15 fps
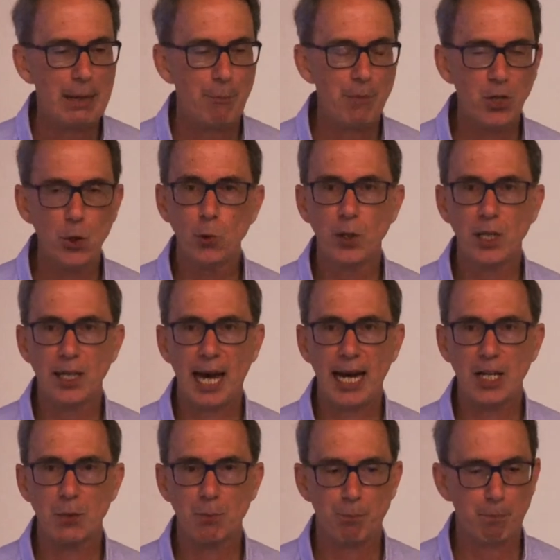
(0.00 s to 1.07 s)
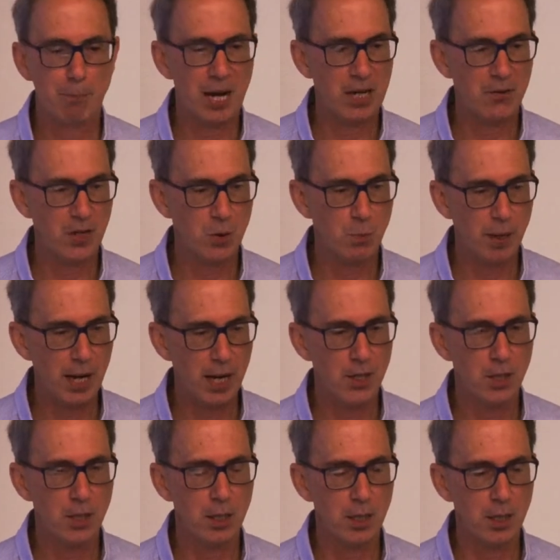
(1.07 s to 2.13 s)
Mitchell did that as part of his
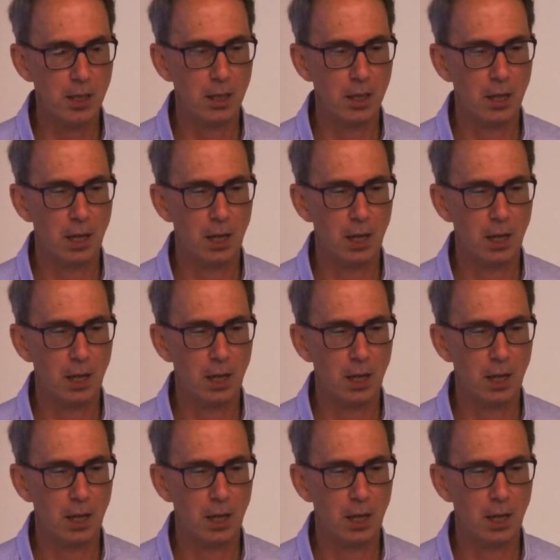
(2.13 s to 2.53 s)
PhD.